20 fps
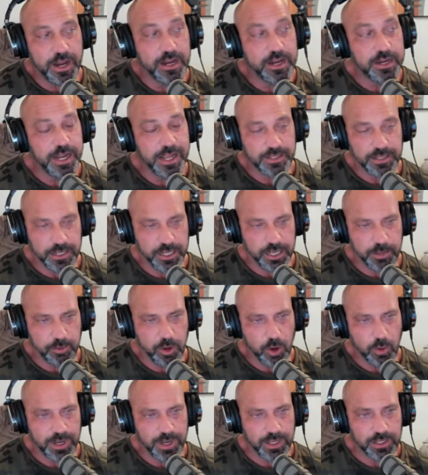not to keep
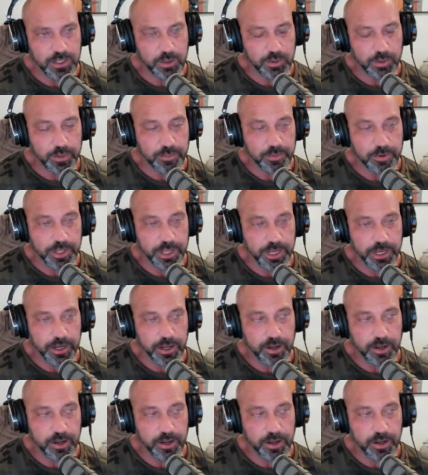going into it, but like,